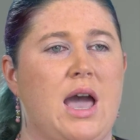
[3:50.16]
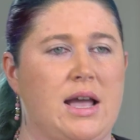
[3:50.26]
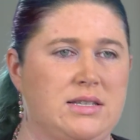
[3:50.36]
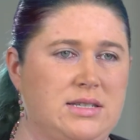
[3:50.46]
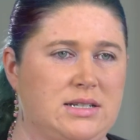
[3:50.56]

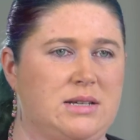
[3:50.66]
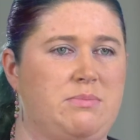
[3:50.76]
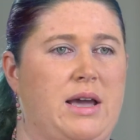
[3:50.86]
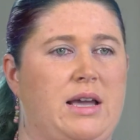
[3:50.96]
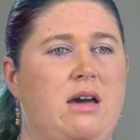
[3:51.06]
and sent it
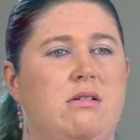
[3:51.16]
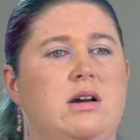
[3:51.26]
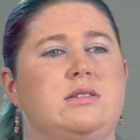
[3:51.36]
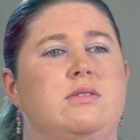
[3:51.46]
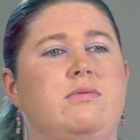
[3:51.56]
back out.
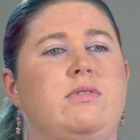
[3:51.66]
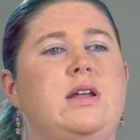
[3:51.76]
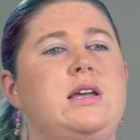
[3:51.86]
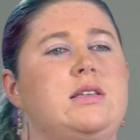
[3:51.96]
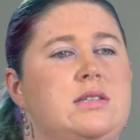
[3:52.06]
I said,
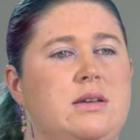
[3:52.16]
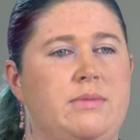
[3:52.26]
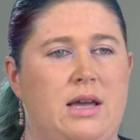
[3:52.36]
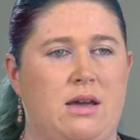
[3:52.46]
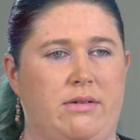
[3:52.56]
read it and tell
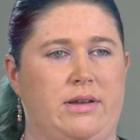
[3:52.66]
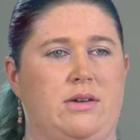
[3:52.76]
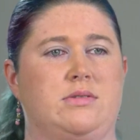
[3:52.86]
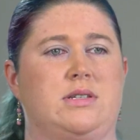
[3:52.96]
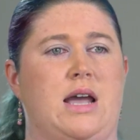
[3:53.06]
me how it
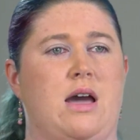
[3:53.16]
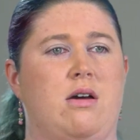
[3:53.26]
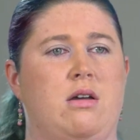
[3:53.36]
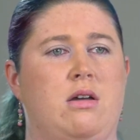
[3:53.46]
goes now